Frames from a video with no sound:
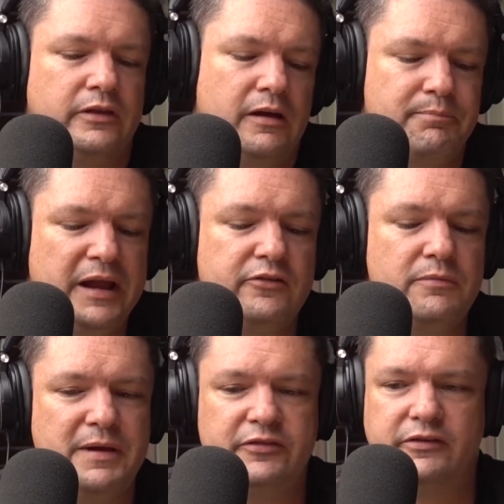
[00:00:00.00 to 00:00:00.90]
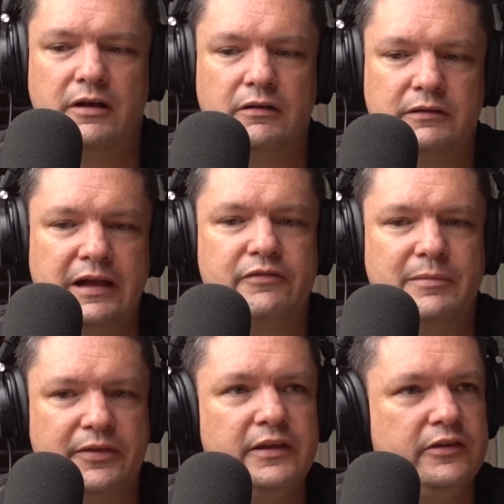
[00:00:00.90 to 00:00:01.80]
yeah, Pedro Pascal, love him.
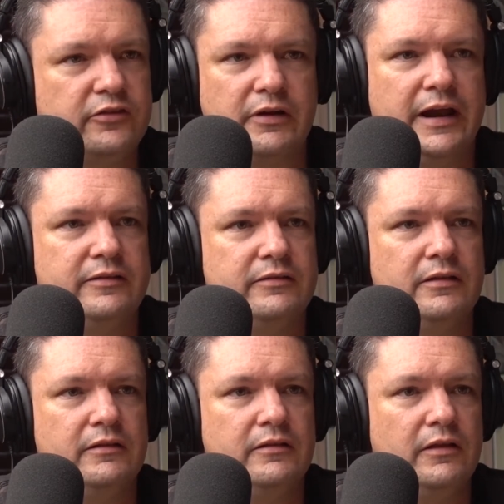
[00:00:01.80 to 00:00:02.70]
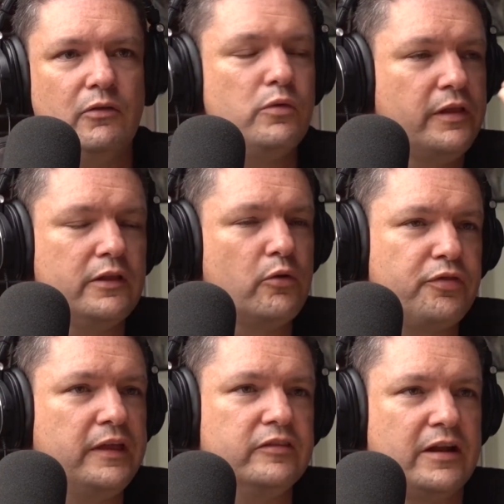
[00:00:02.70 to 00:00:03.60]
I think he's great. All the little
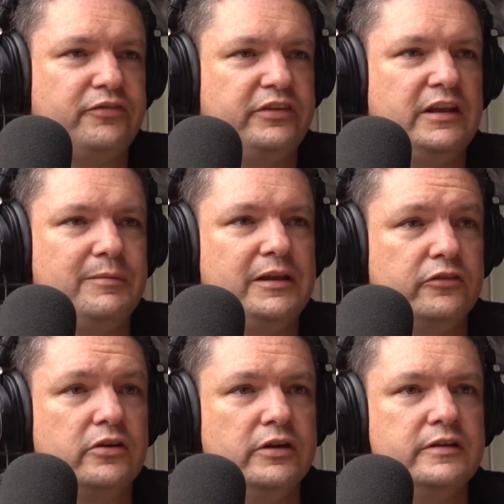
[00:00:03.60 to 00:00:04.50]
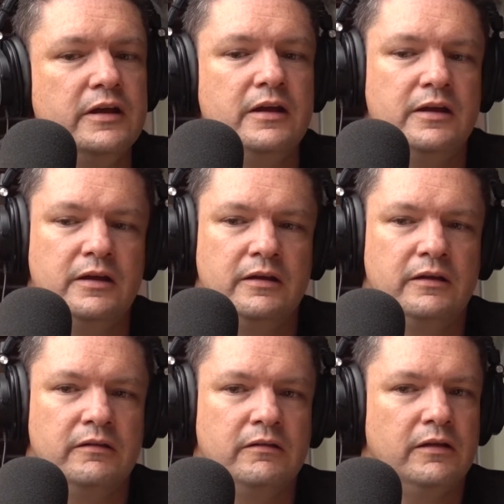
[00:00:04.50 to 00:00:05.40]
things that I've seen him in, he's good.
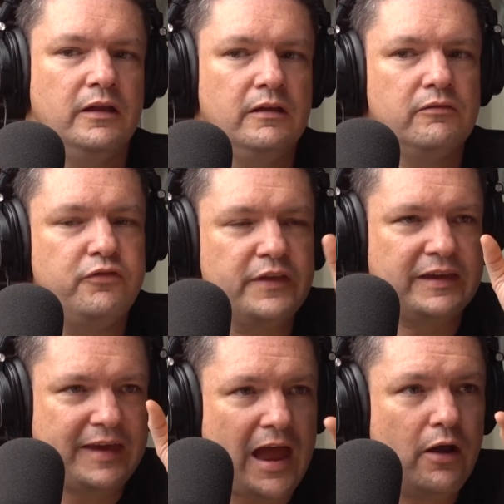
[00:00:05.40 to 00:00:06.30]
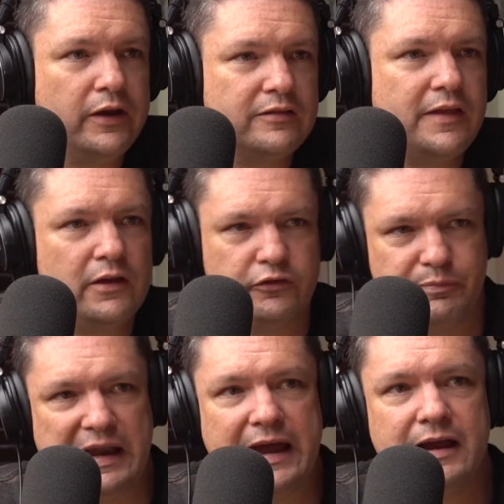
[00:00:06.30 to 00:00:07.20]
For the character that he was
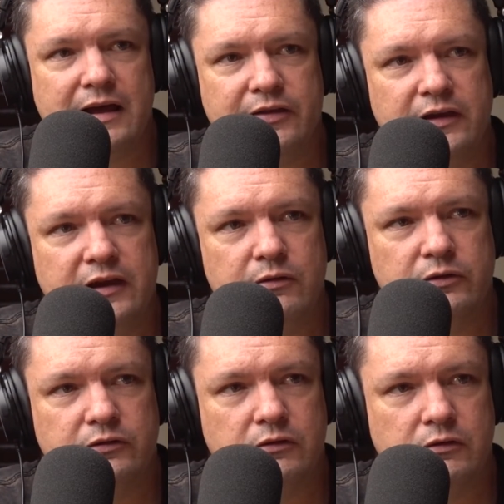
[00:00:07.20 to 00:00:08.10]
playing, I think he was